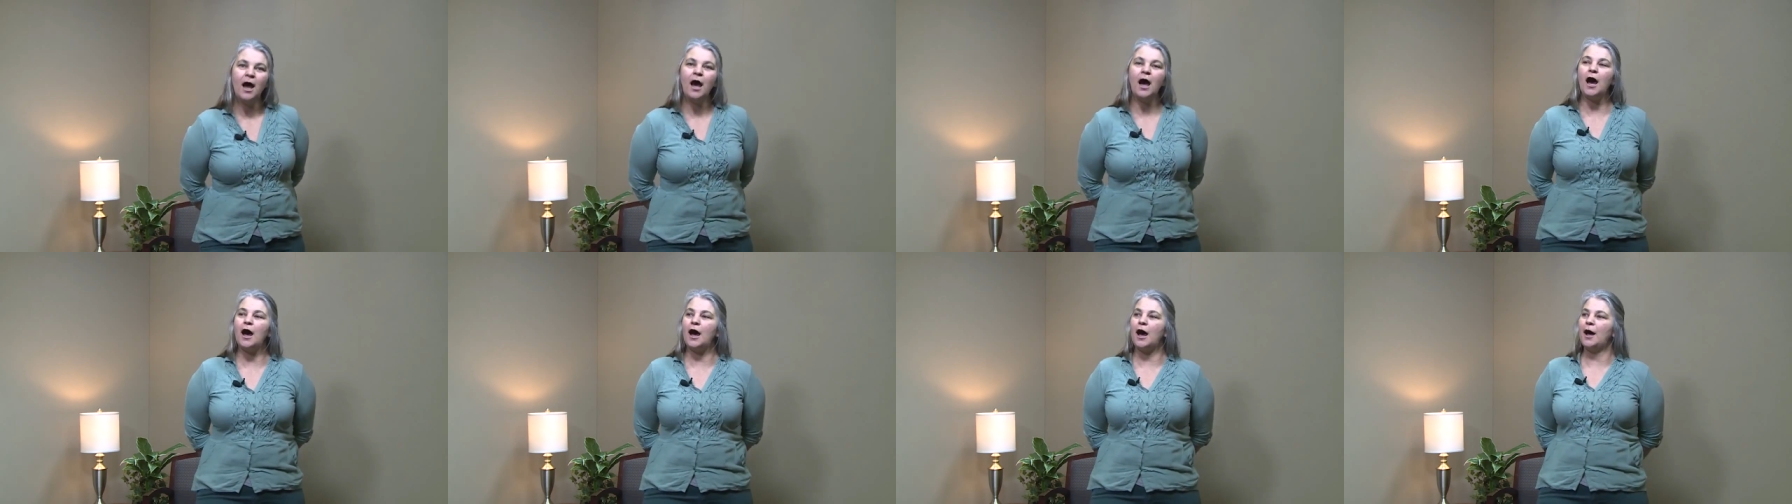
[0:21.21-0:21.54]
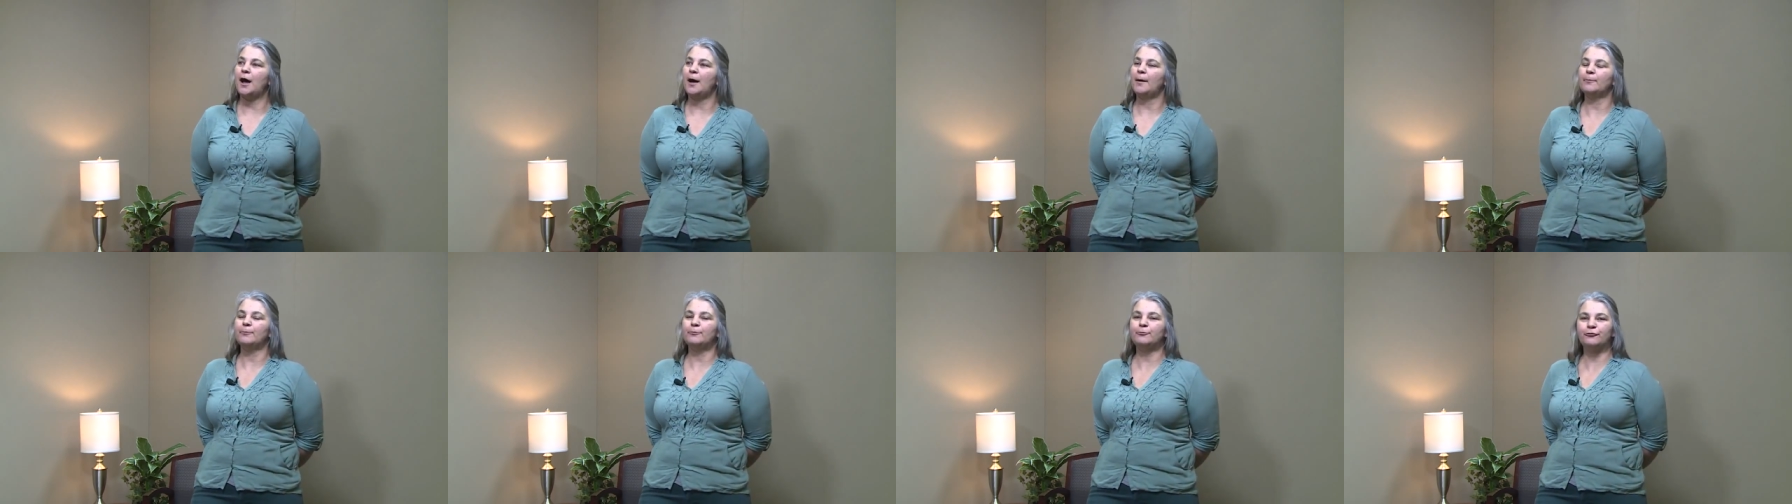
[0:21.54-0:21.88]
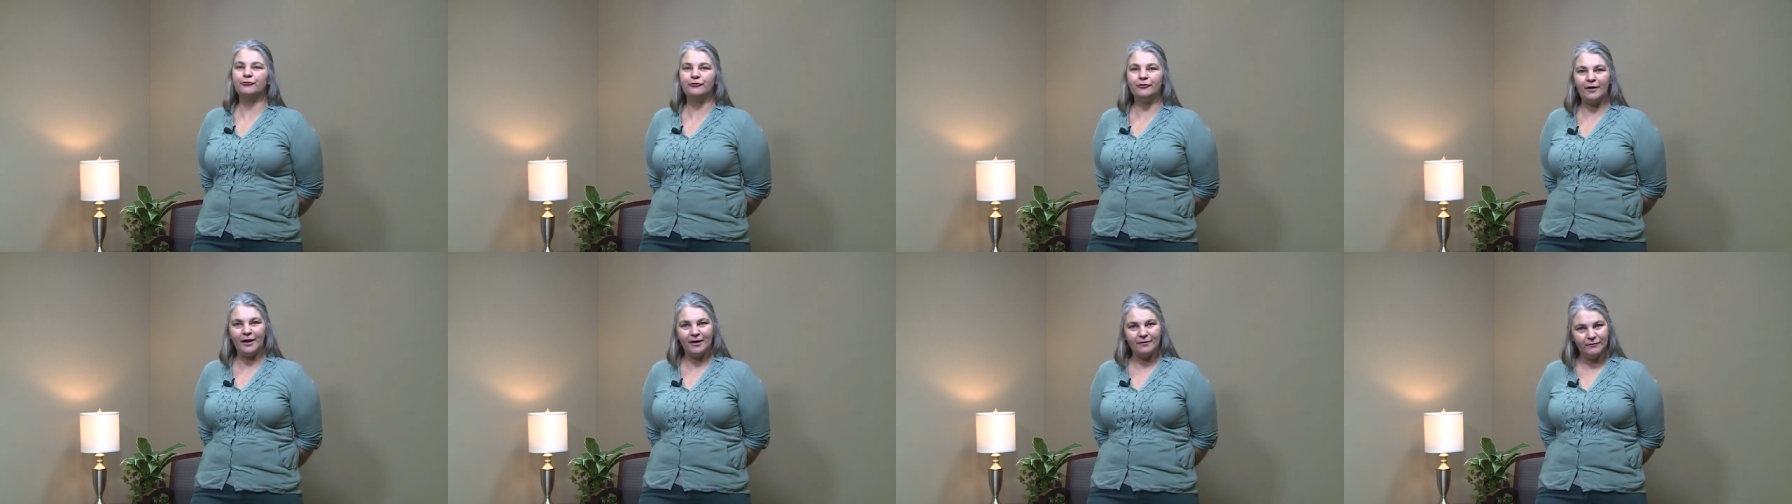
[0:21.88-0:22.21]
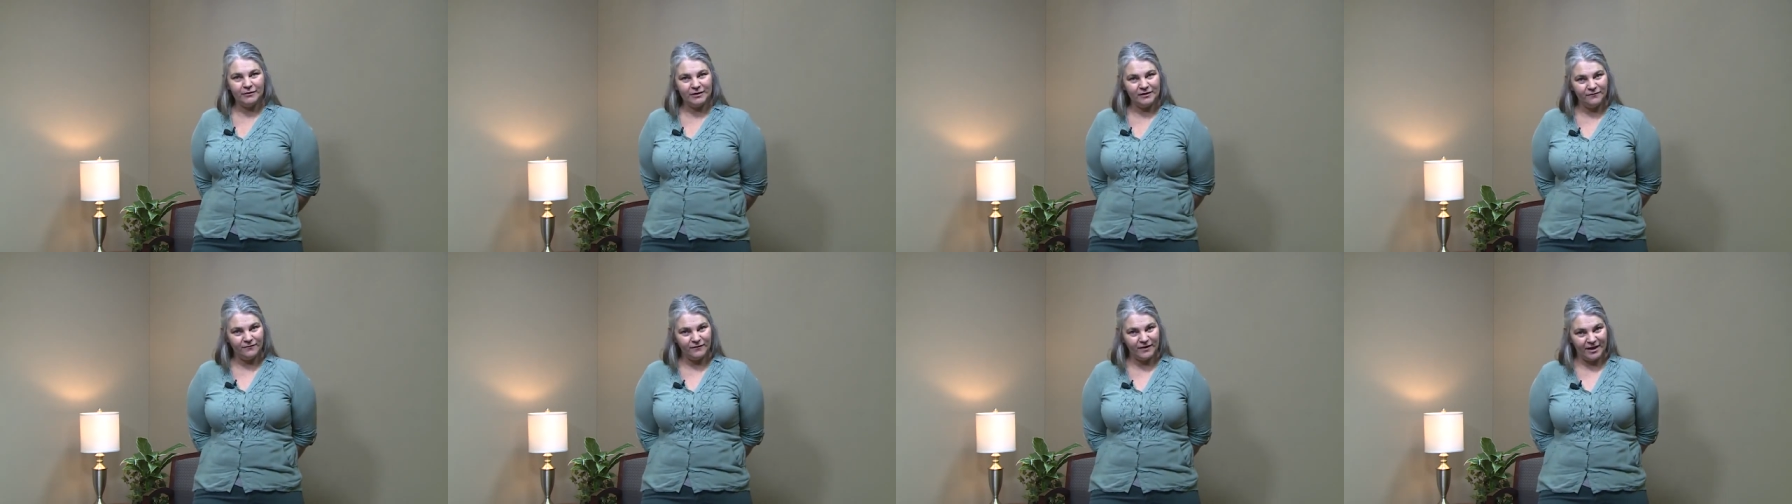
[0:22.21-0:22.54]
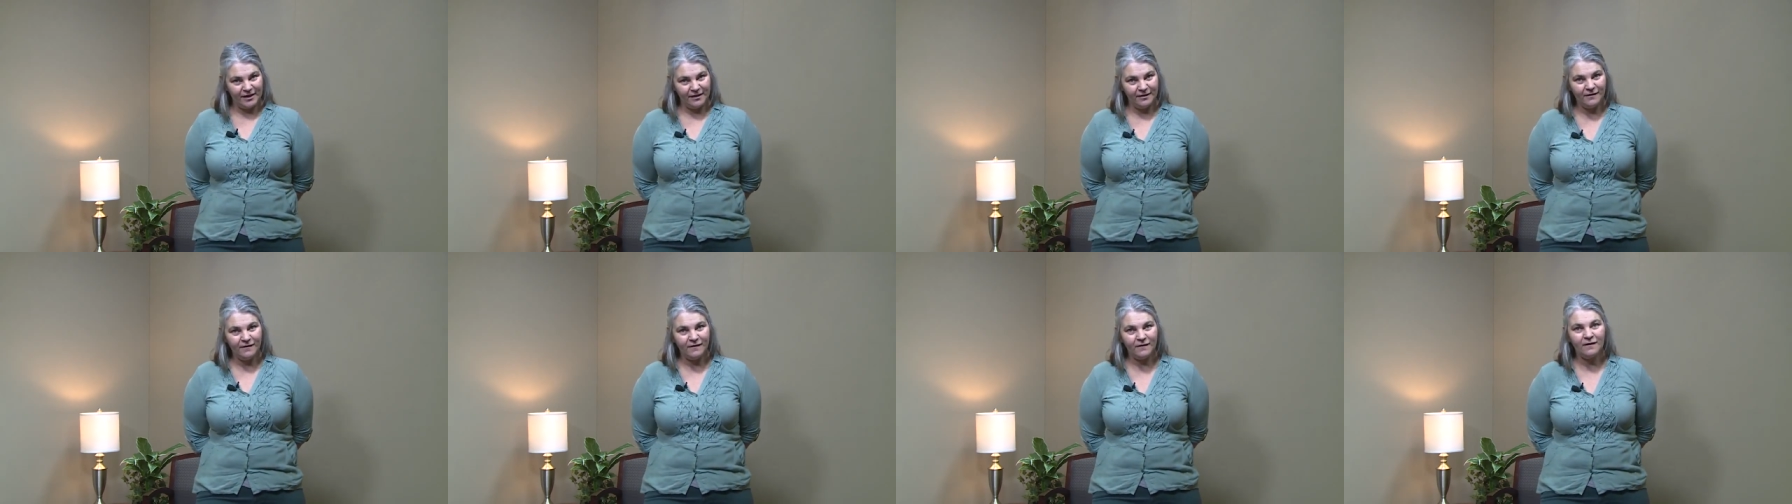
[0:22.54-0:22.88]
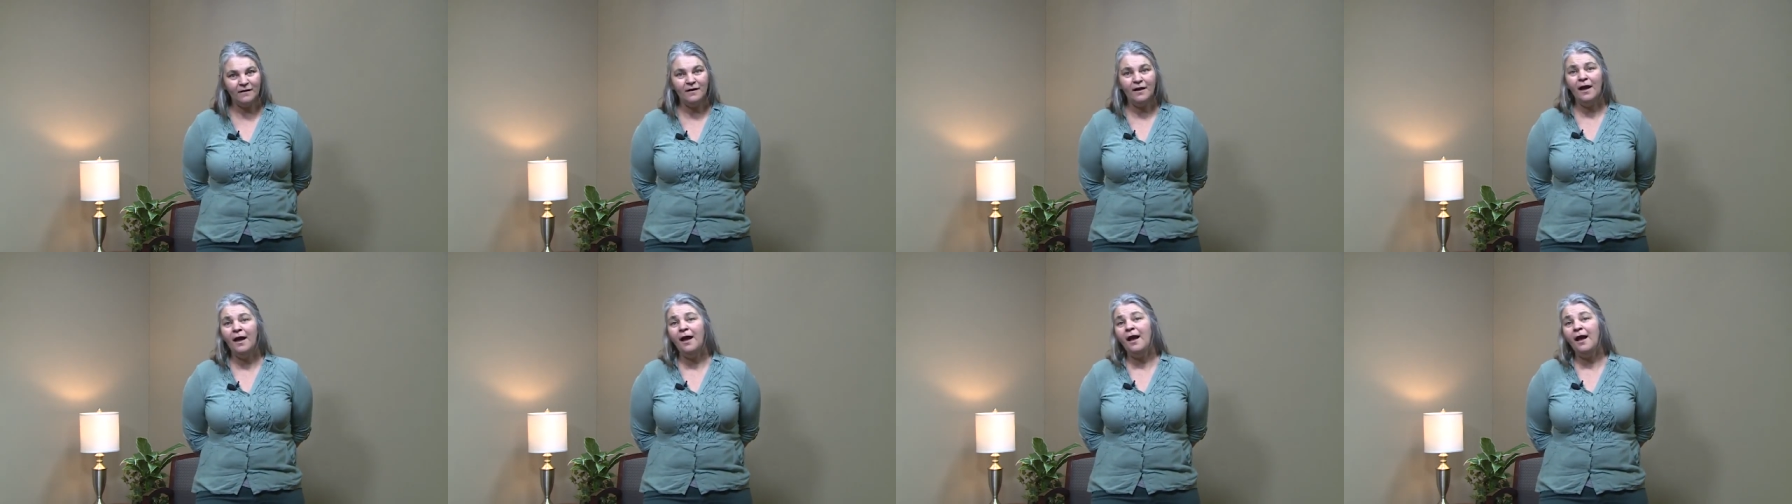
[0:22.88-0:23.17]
um, private events,